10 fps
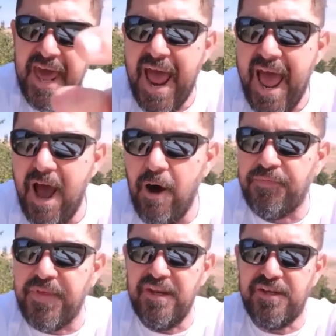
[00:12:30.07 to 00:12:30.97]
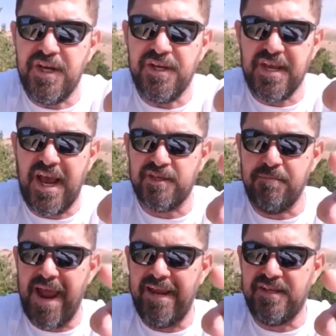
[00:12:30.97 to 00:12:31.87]
out in
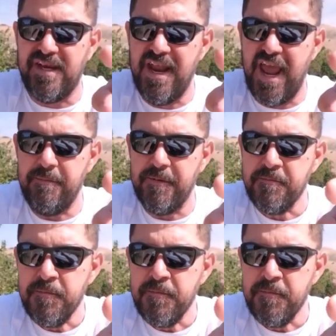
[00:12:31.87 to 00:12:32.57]
Jesus' mighty name.